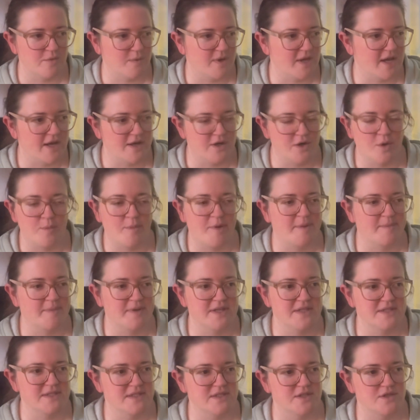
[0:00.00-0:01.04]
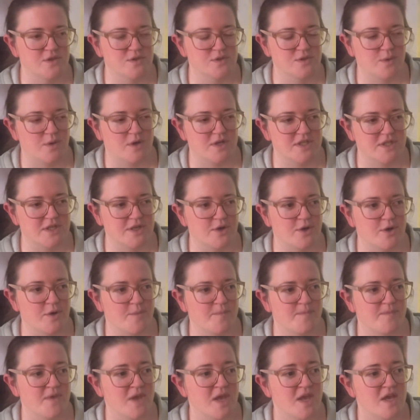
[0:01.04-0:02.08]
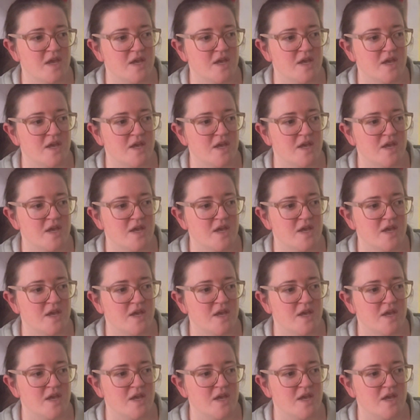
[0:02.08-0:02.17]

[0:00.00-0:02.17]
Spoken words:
We had no pumpkins and no squash at home.